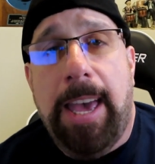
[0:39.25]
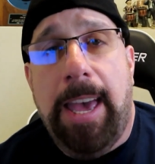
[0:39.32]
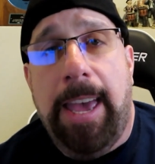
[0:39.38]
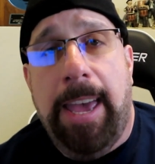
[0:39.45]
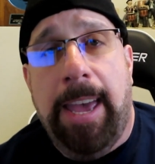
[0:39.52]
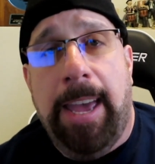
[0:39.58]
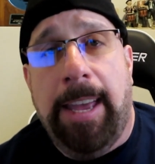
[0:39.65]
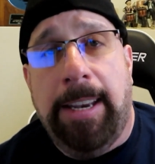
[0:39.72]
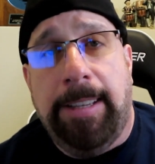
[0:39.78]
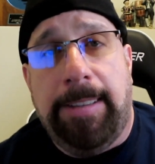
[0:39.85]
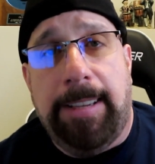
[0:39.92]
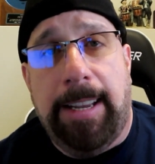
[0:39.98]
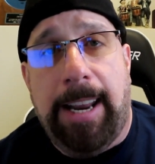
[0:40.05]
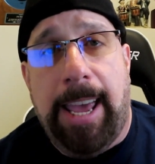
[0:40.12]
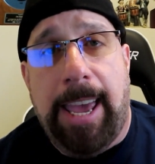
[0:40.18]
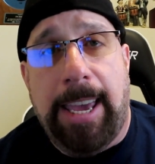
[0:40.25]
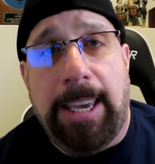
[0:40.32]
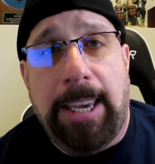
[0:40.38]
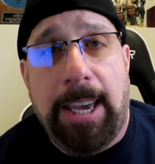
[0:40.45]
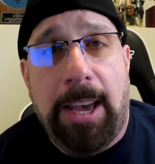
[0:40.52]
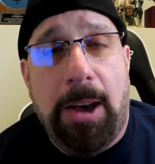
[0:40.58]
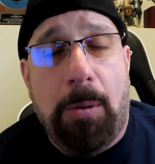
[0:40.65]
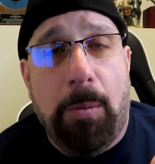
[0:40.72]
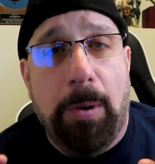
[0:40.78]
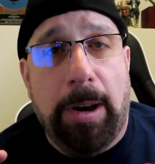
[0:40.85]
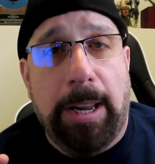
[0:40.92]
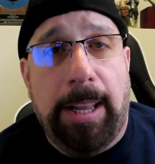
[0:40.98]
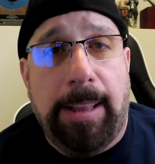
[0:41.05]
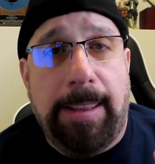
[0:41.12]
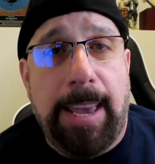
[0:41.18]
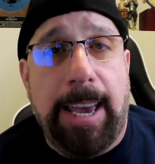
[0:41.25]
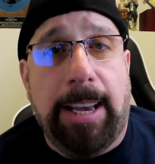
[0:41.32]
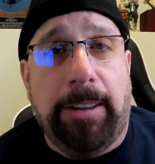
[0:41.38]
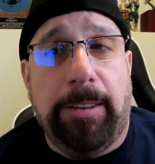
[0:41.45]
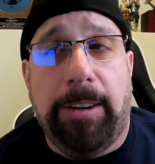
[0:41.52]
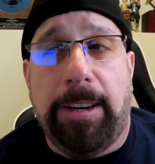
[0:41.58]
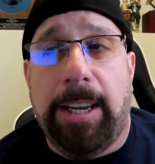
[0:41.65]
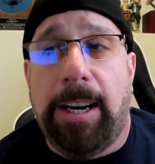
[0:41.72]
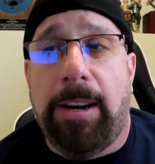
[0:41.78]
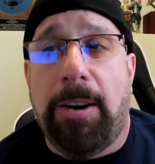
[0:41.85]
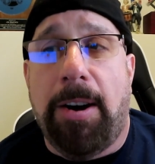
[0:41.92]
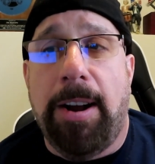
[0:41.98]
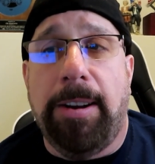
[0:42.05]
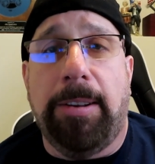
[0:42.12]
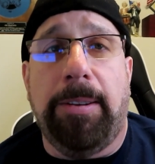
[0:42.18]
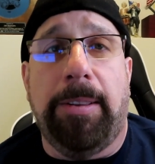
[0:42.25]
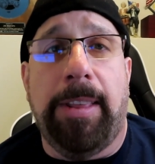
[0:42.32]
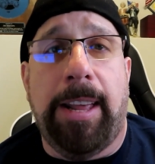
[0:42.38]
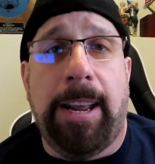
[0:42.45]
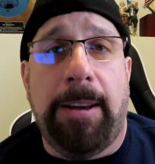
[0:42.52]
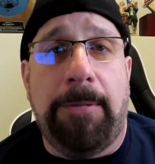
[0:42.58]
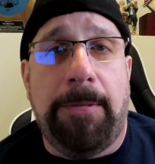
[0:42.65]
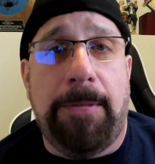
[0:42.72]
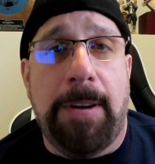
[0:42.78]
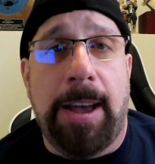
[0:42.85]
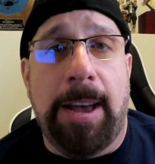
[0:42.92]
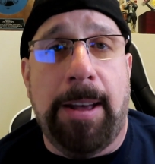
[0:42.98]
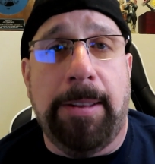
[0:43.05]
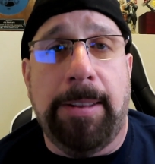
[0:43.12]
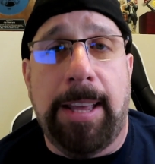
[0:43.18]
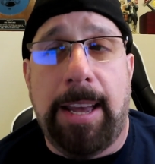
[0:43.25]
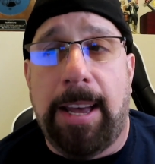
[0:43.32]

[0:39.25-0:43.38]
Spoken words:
And today we're going to take a look at an article that I found.